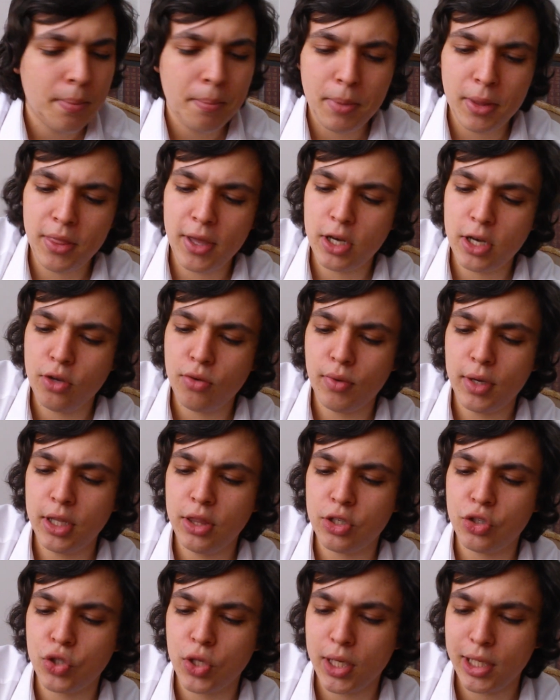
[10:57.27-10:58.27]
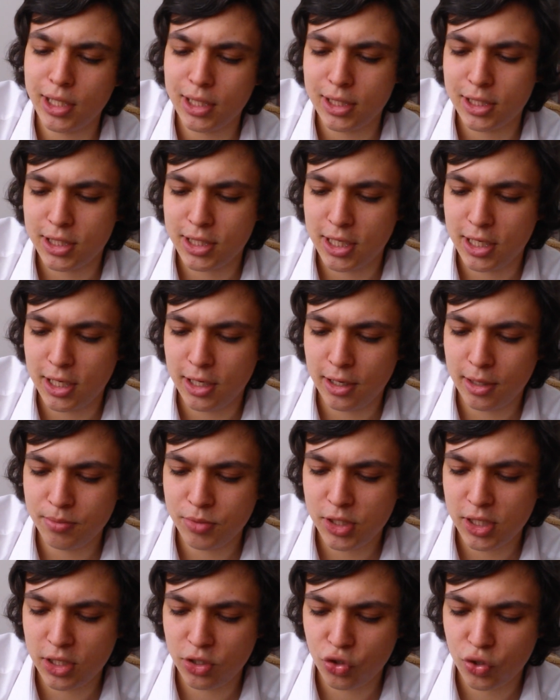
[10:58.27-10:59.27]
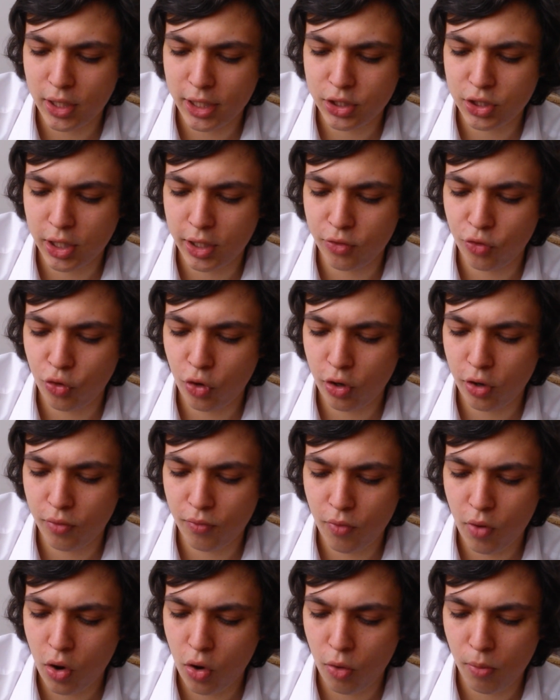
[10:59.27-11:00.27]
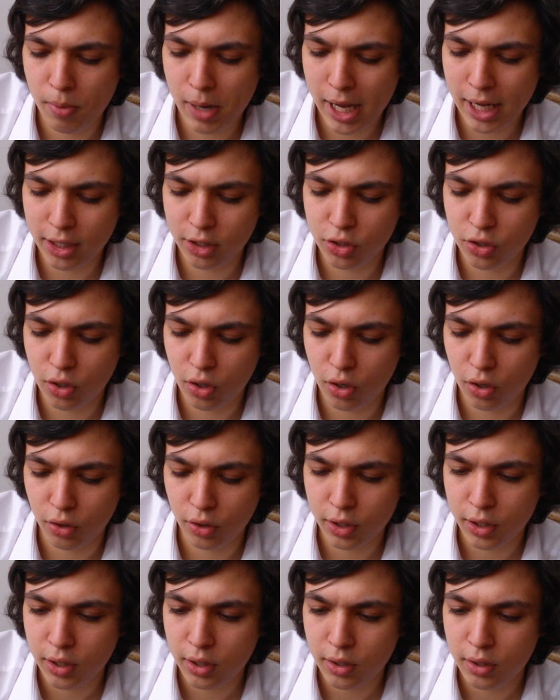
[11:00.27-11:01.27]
But then you read the track listing and I'm seeing tracks like Rock and Roll, Black Dog.